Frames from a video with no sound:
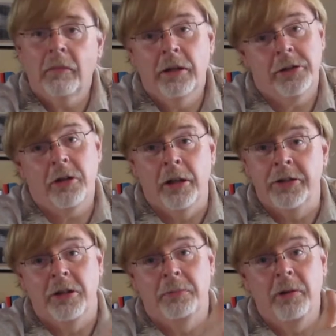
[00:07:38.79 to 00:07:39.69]
Scotland,
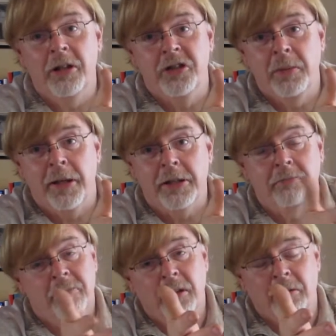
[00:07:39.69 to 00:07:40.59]
so they're probably Jimmies,
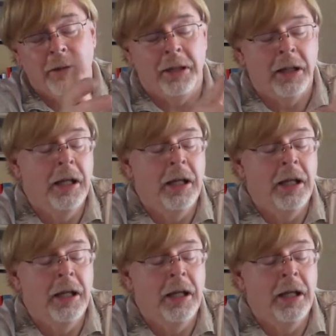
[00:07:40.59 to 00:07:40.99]
you know what I mean.